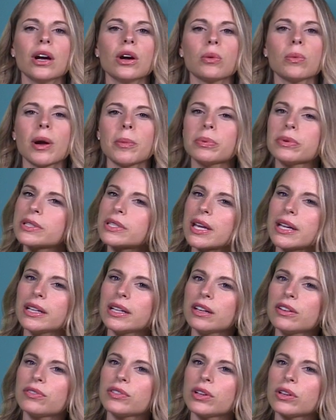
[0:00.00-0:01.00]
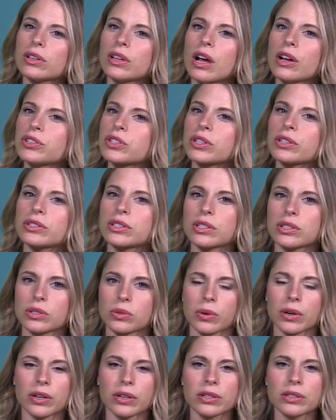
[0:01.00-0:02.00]
Representative neurological
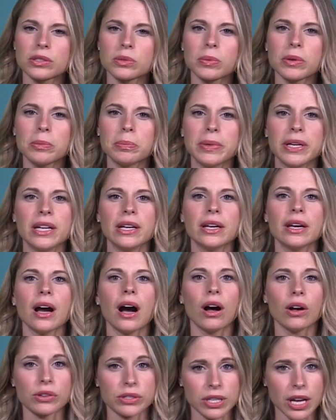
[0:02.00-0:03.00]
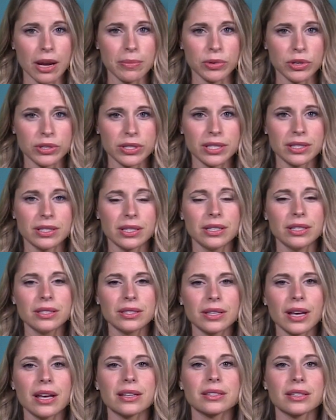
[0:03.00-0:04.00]
disorders would be Alzheimer's
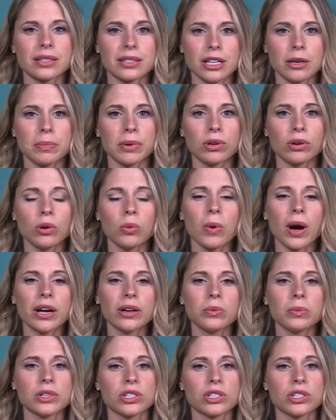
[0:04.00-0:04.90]
disease as the typical one,